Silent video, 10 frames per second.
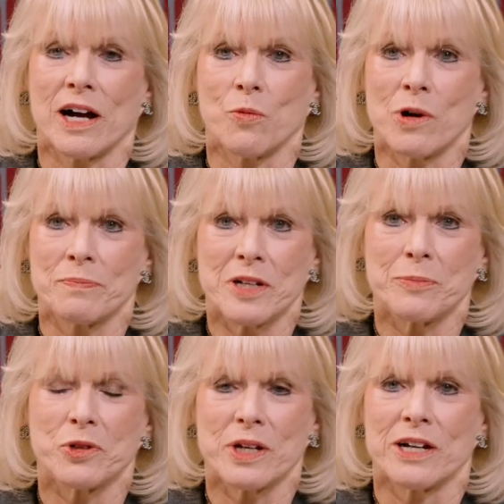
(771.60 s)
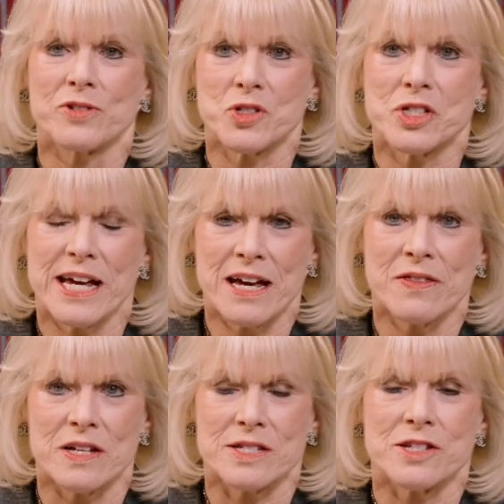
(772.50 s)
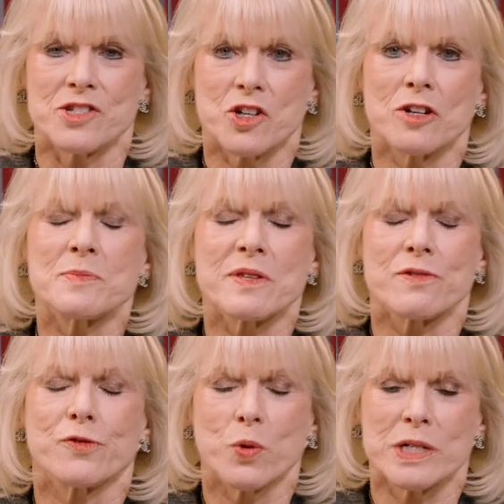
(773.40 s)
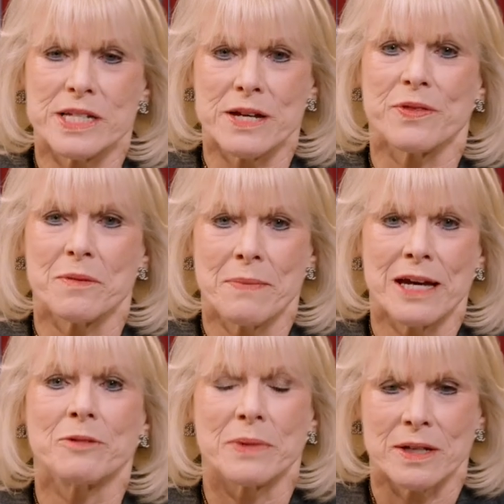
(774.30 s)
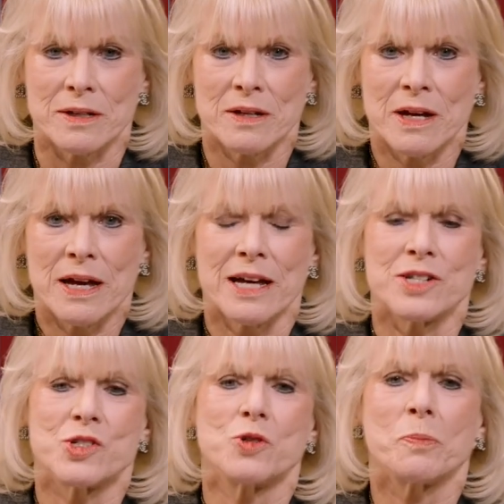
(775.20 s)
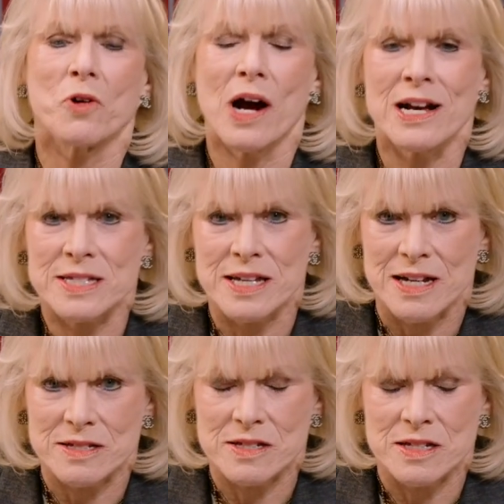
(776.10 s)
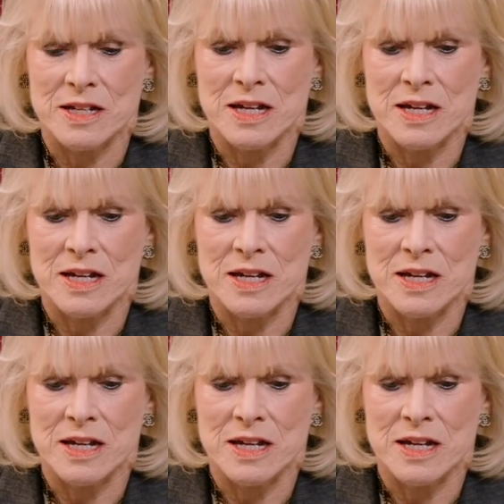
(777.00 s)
I want people to understand this. In terms of the 14th Amendment and due process,